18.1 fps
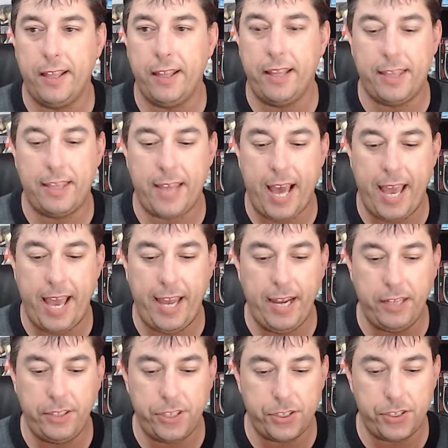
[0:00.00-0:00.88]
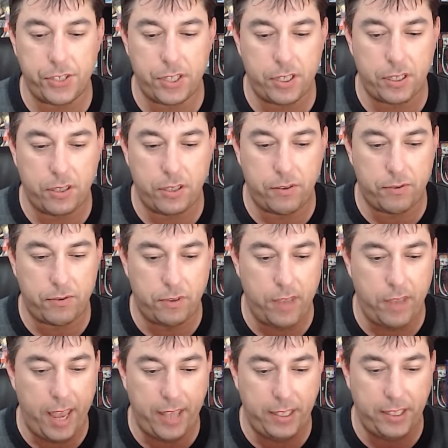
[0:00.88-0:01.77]
that. And it just,
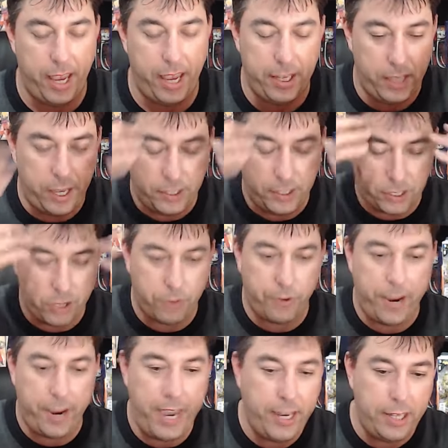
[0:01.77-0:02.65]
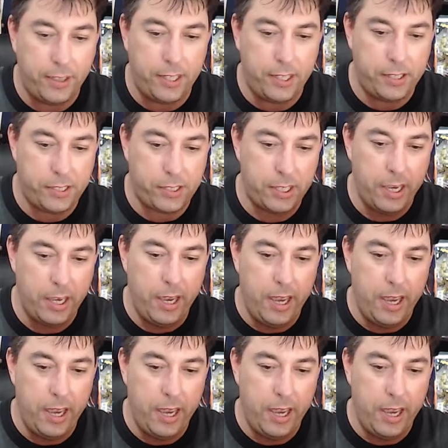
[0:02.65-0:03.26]
it, it it's created this